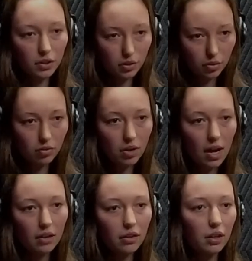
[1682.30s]
a Student
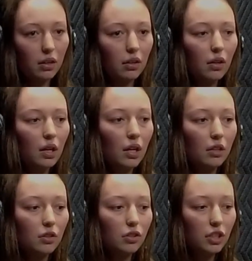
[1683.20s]
Athlete
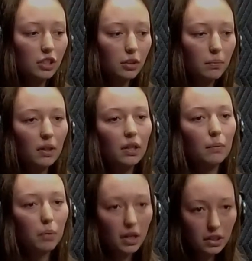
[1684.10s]
Association Committee
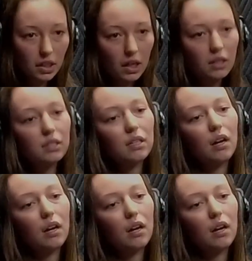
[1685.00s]
President.